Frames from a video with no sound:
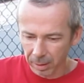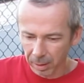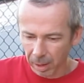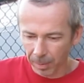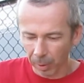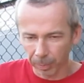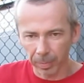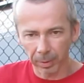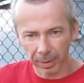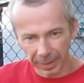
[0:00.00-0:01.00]
about
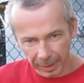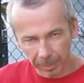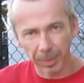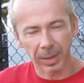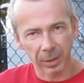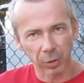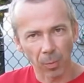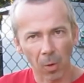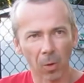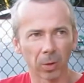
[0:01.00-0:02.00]
it being
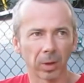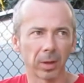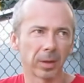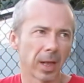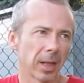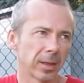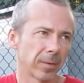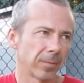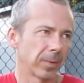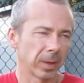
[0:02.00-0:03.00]
small than
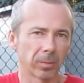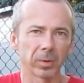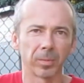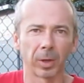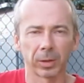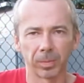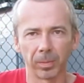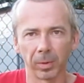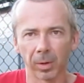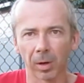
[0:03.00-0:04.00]
if it was much
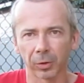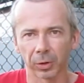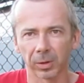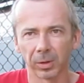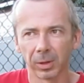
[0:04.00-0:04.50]
larger.